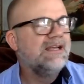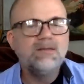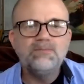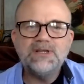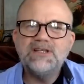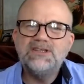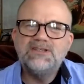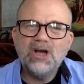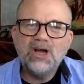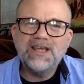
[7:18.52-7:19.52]
But the
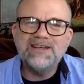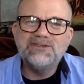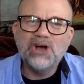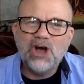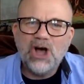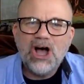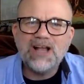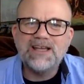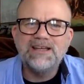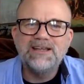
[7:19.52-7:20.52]
dog can
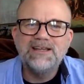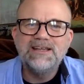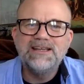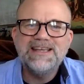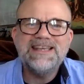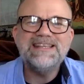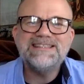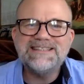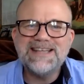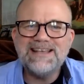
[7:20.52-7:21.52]
talk. He
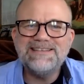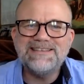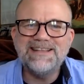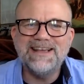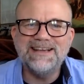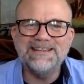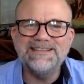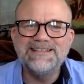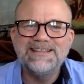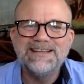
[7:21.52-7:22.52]
says
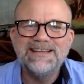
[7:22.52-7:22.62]
things.